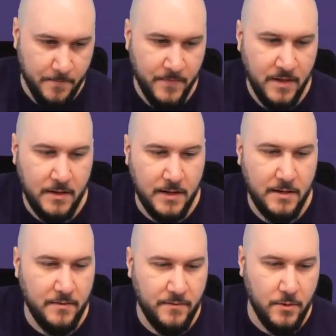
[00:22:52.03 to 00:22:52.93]
Yeah,
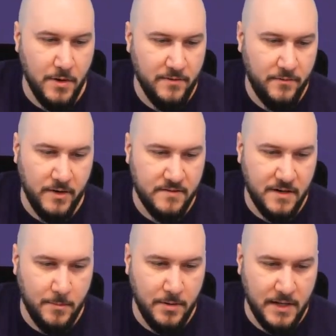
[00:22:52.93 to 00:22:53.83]
if you have, for
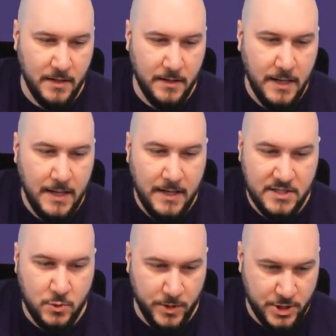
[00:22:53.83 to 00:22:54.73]
example, then
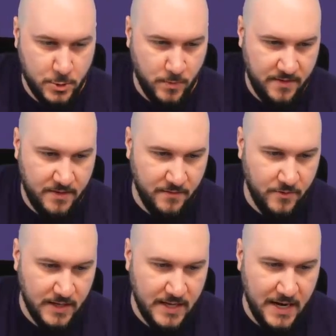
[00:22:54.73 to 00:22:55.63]
switched with
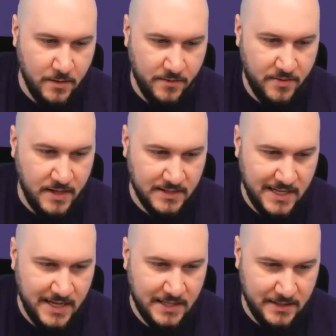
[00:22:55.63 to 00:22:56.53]
different kind of things
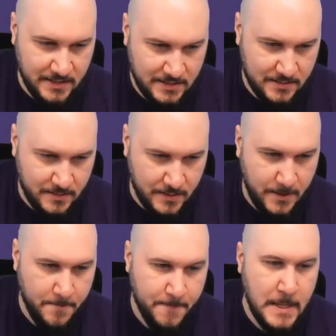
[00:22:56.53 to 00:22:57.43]
like this.
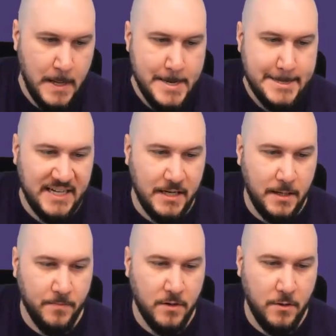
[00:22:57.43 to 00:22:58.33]
Yeah.
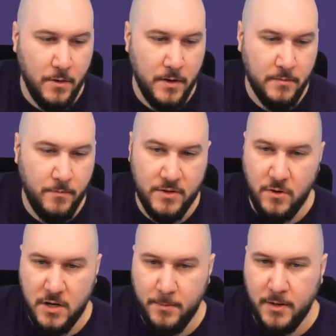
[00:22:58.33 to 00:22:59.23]
We
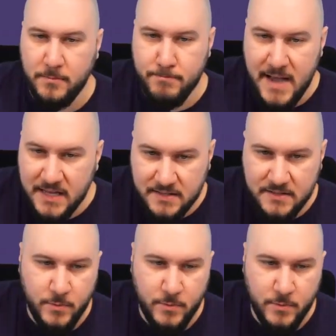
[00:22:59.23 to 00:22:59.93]
talk about masks.